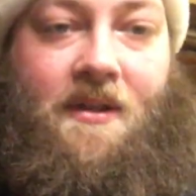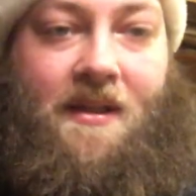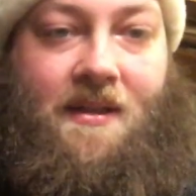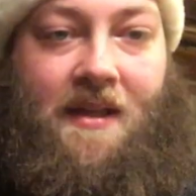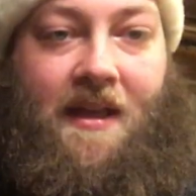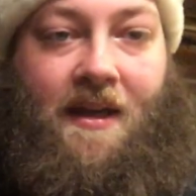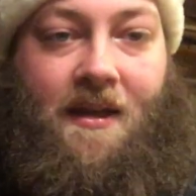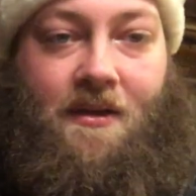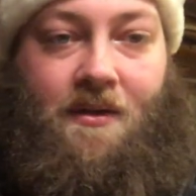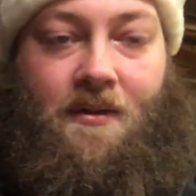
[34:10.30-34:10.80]
its
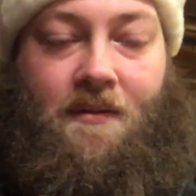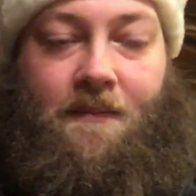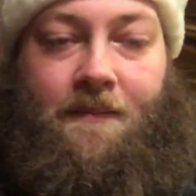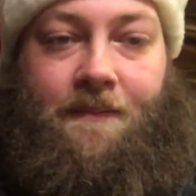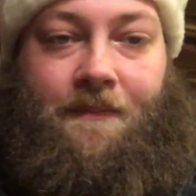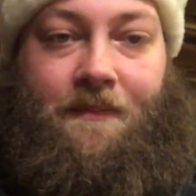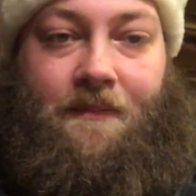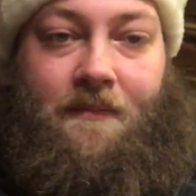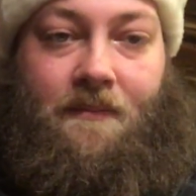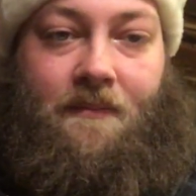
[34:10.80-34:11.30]
edge
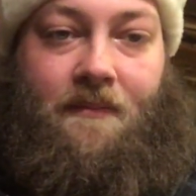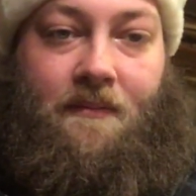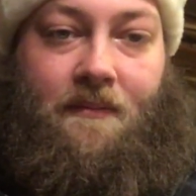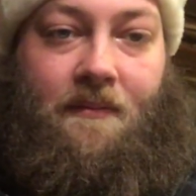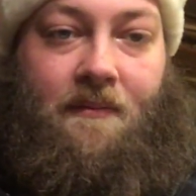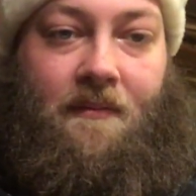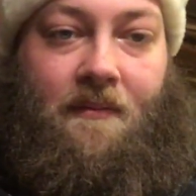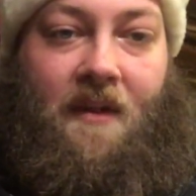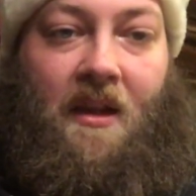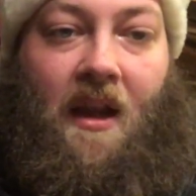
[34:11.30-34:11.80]

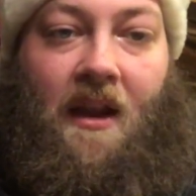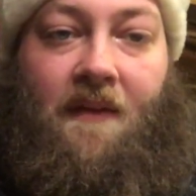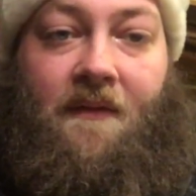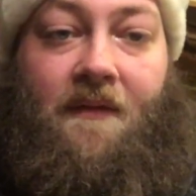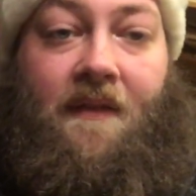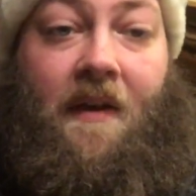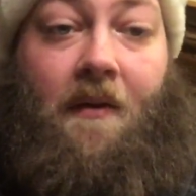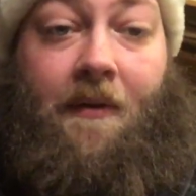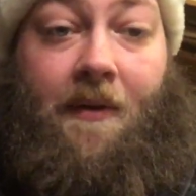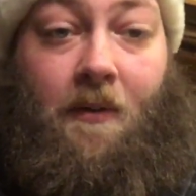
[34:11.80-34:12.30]

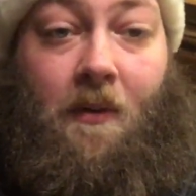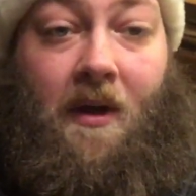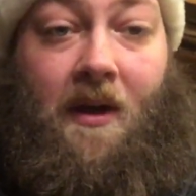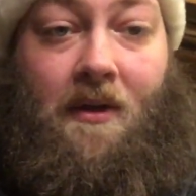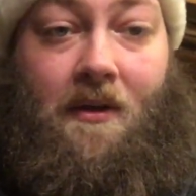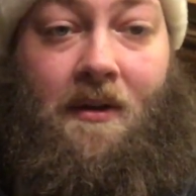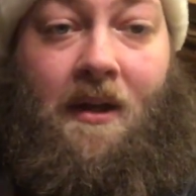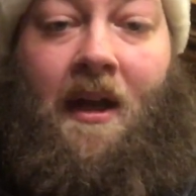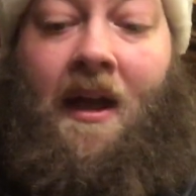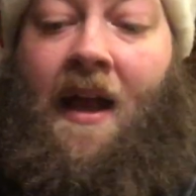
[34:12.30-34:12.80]
very
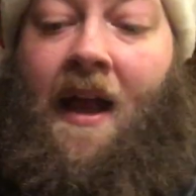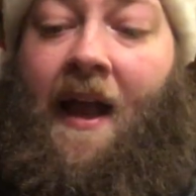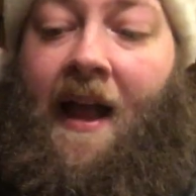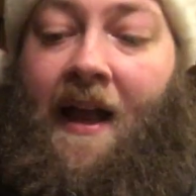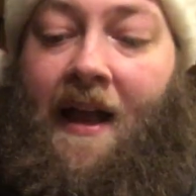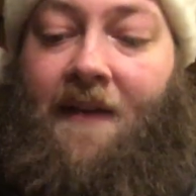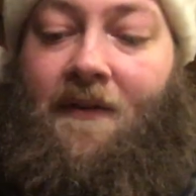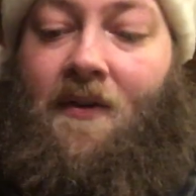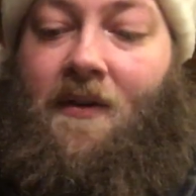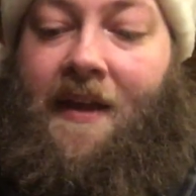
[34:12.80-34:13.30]
well.
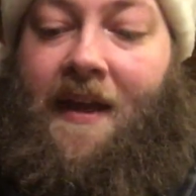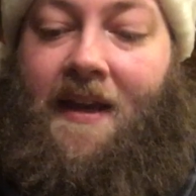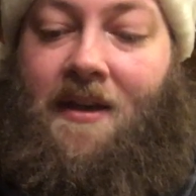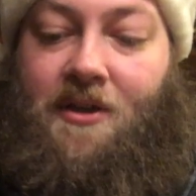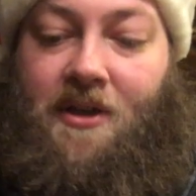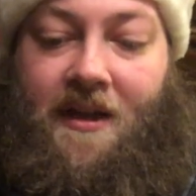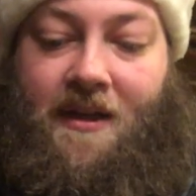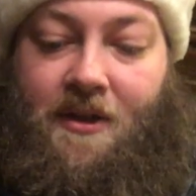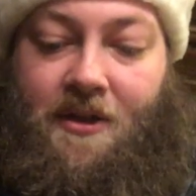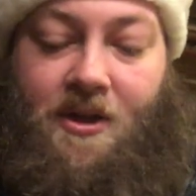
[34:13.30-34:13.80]
I've only
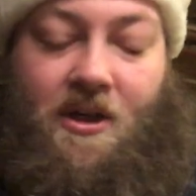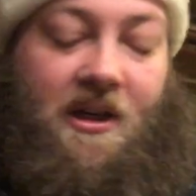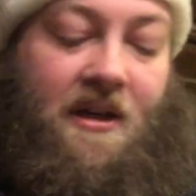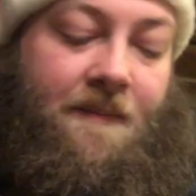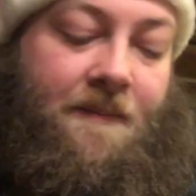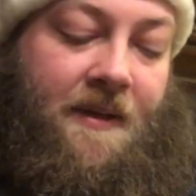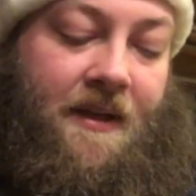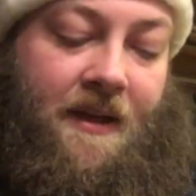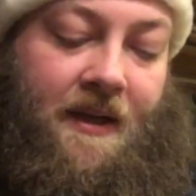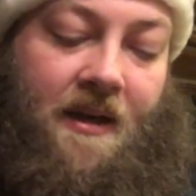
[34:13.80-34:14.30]
actually had to
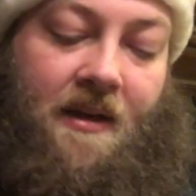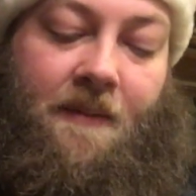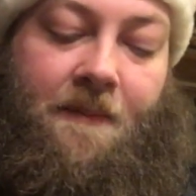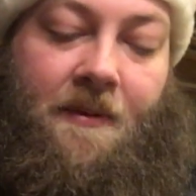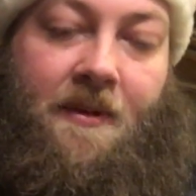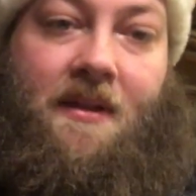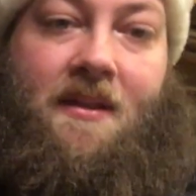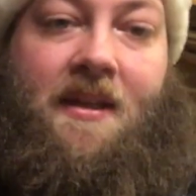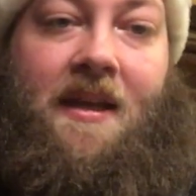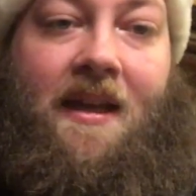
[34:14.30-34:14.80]
sharpen it a
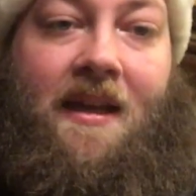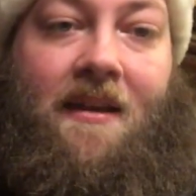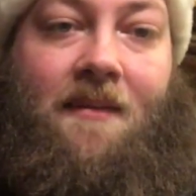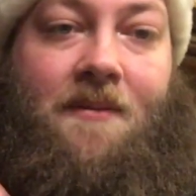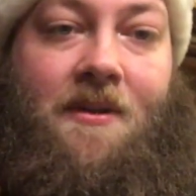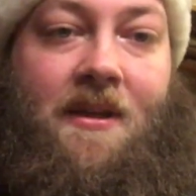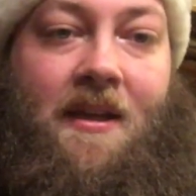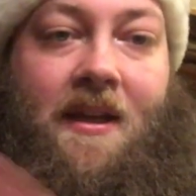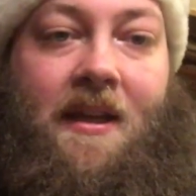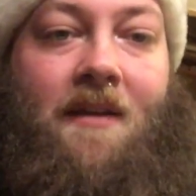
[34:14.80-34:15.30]
couple of
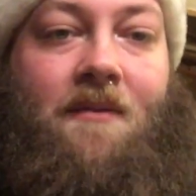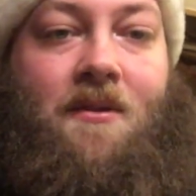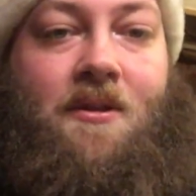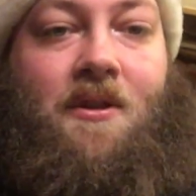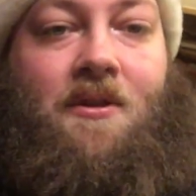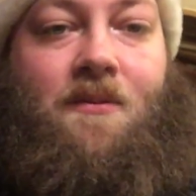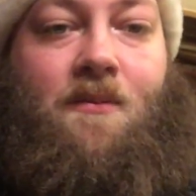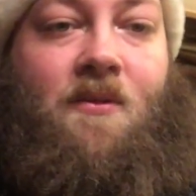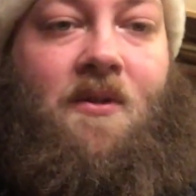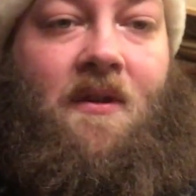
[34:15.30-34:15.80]
times, and that was
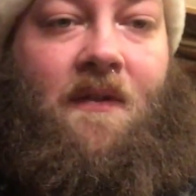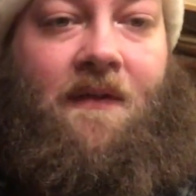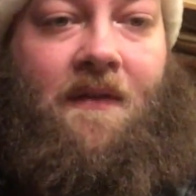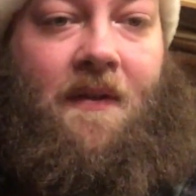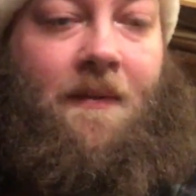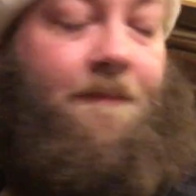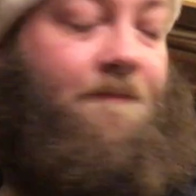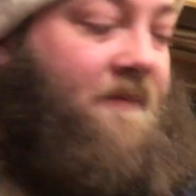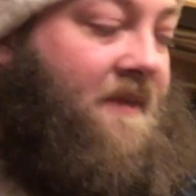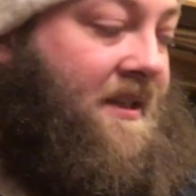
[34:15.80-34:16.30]
just more
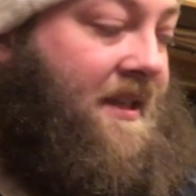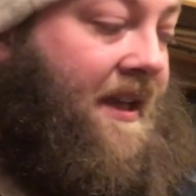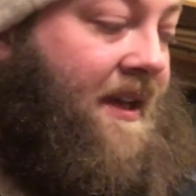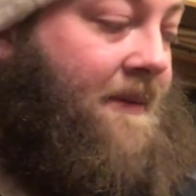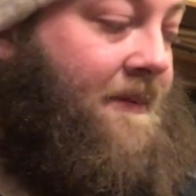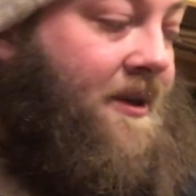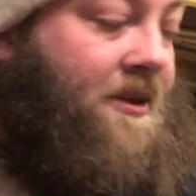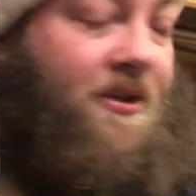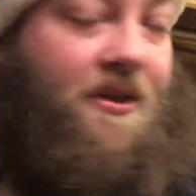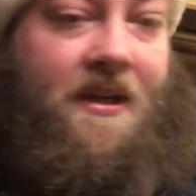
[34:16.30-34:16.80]
from
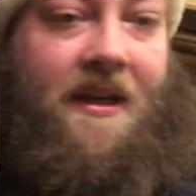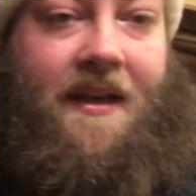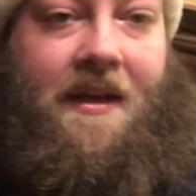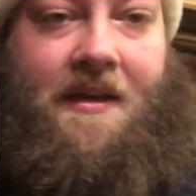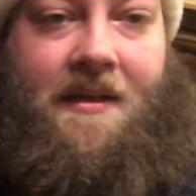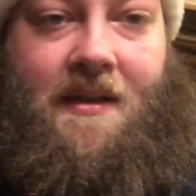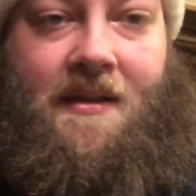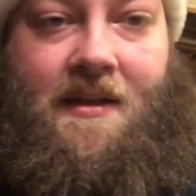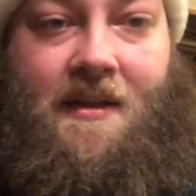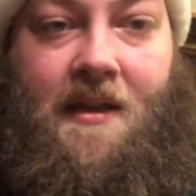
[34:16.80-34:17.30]
damage,
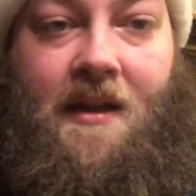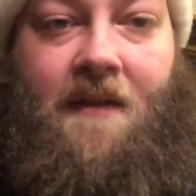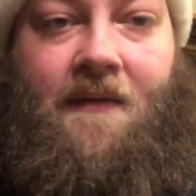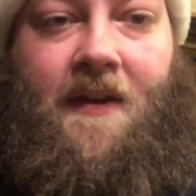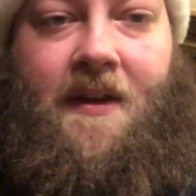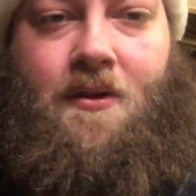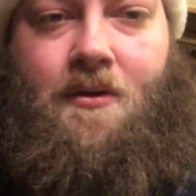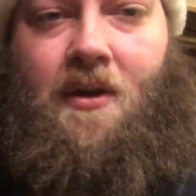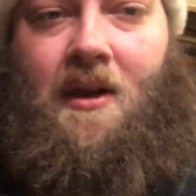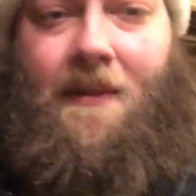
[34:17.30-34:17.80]
nicks, and stuff.
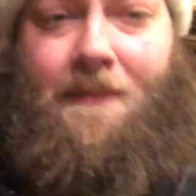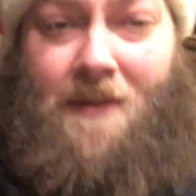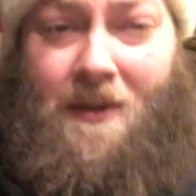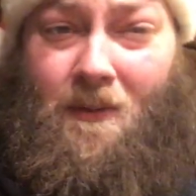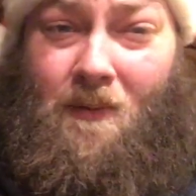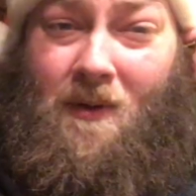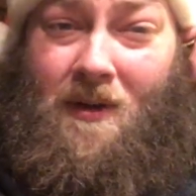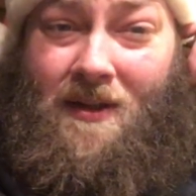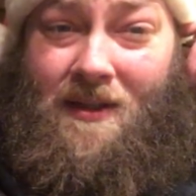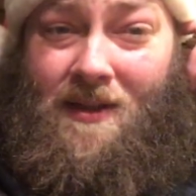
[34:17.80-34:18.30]
I dropped
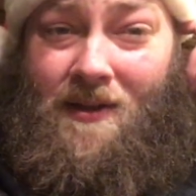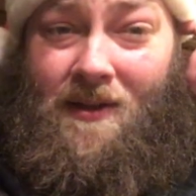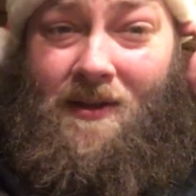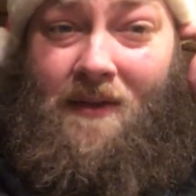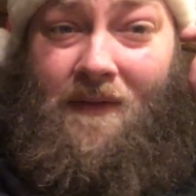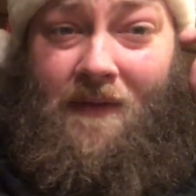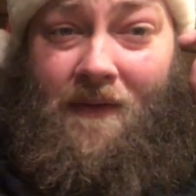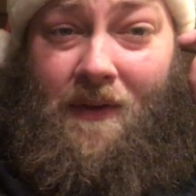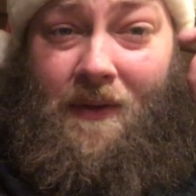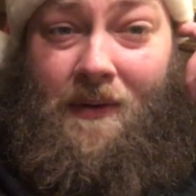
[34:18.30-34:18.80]
it once on
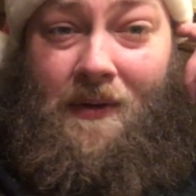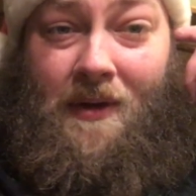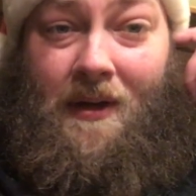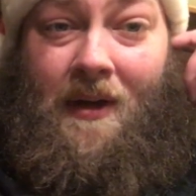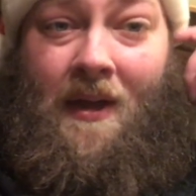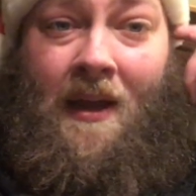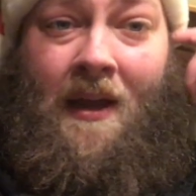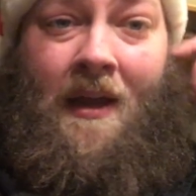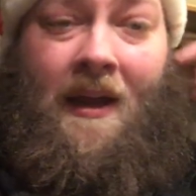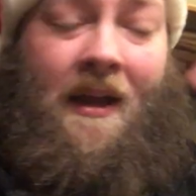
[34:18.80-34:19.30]
the floor.
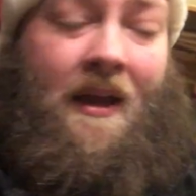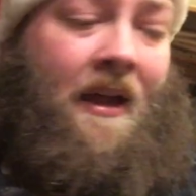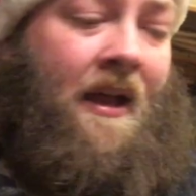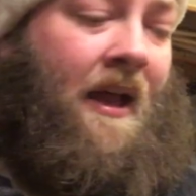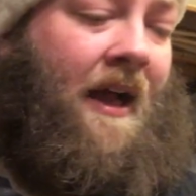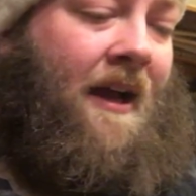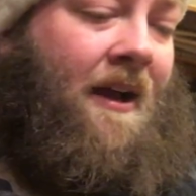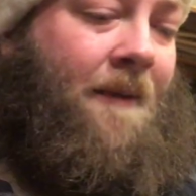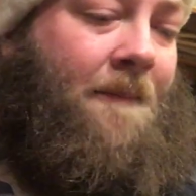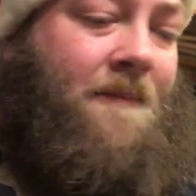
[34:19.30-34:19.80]

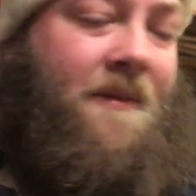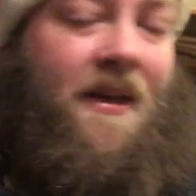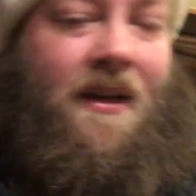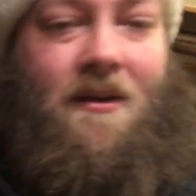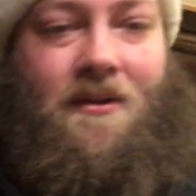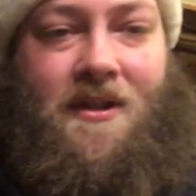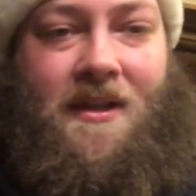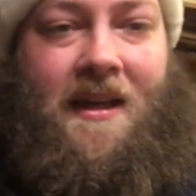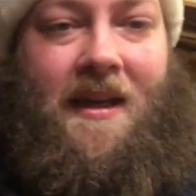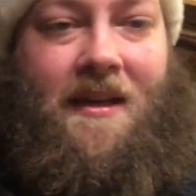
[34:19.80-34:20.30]

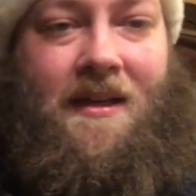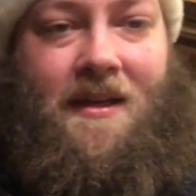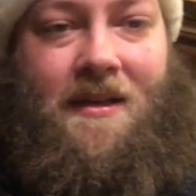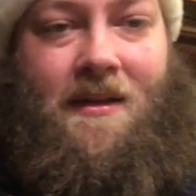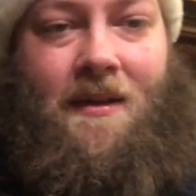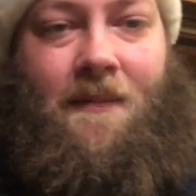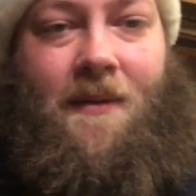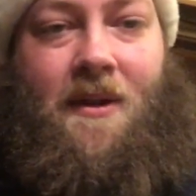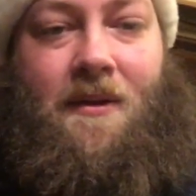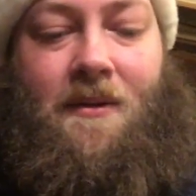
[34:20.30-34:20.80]
Scandis
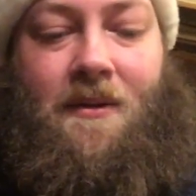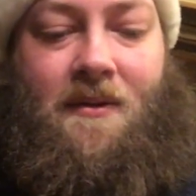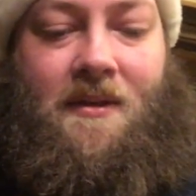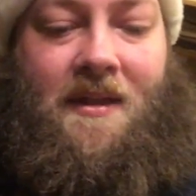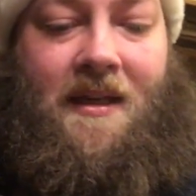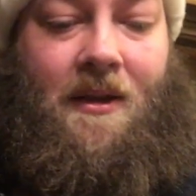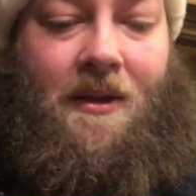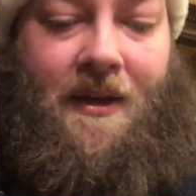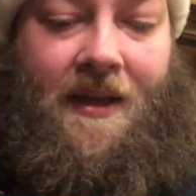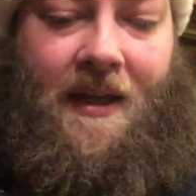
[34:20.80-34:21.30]
can be a little
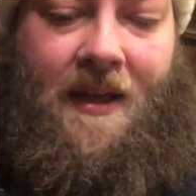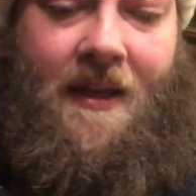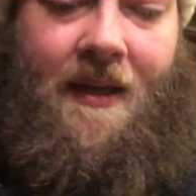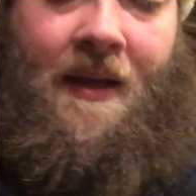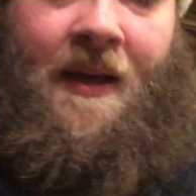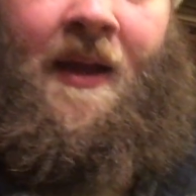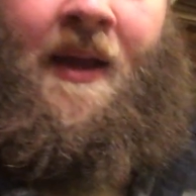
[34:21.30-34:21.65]
delicate,